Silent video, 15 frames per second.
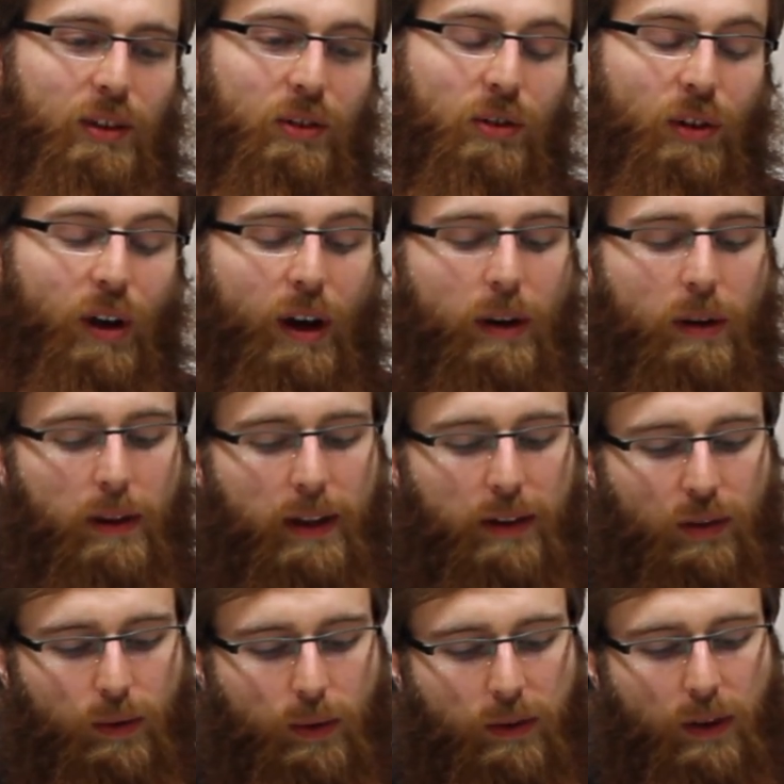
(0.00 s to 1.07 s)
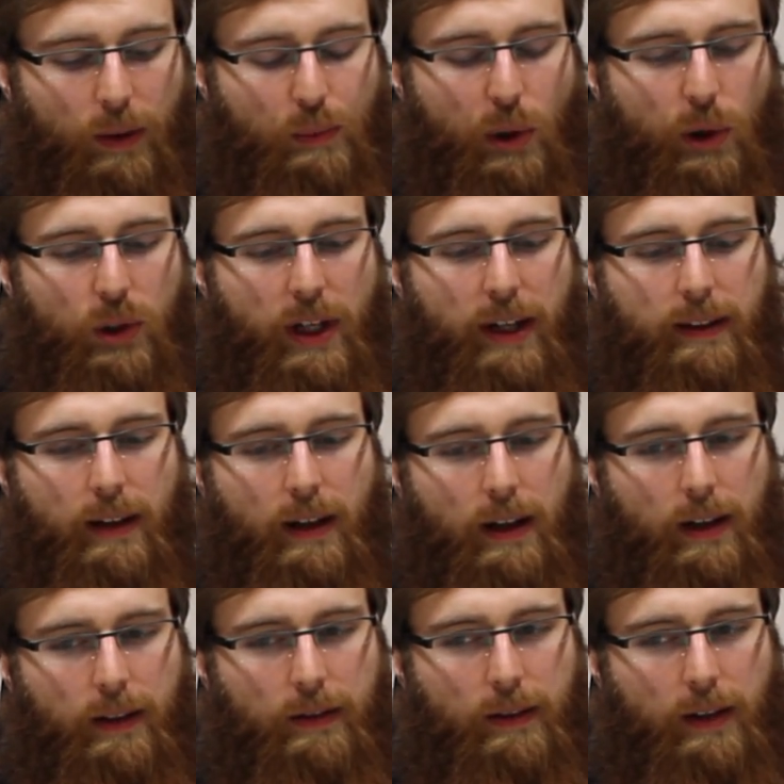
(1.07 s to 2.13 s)
So this was a project that
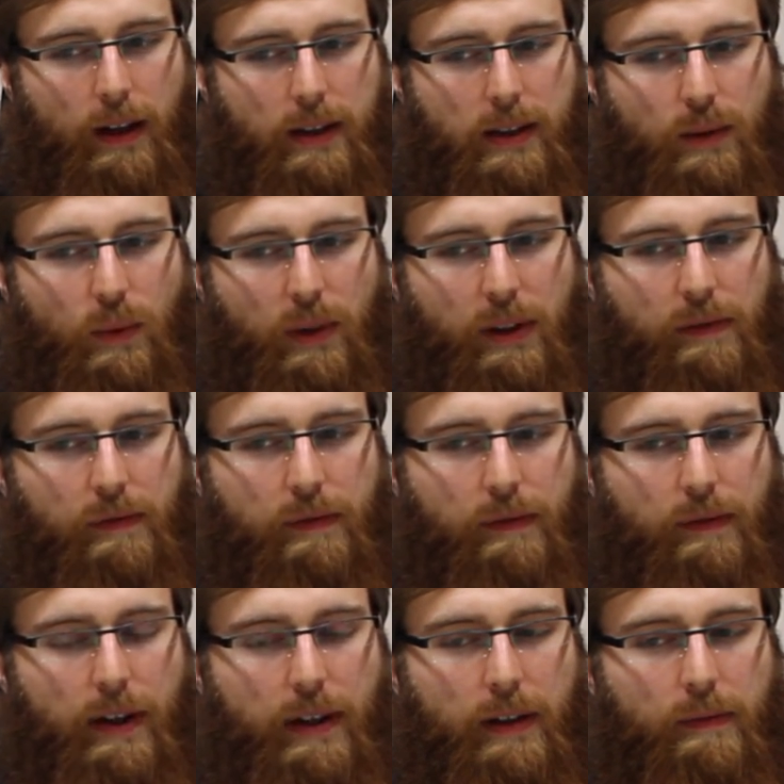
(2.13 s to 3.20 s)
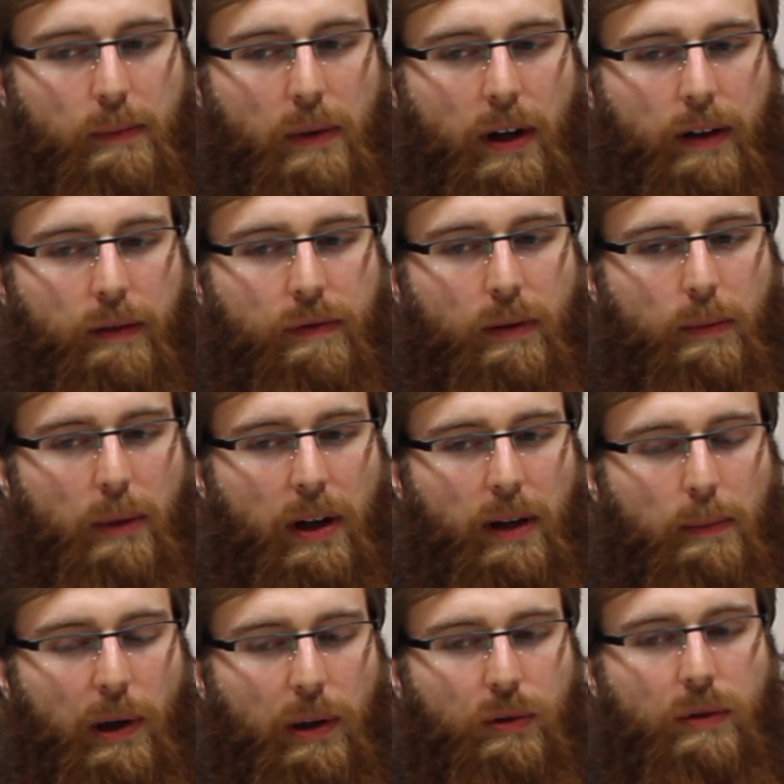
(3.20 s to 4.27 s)
I started with a friend of mine from my
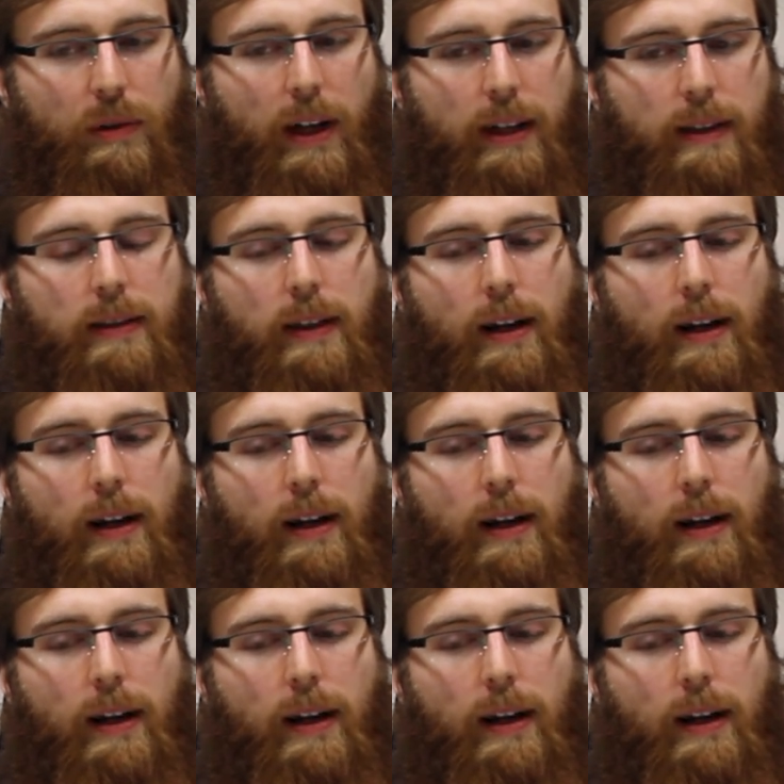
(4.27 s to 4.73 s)
postgrad.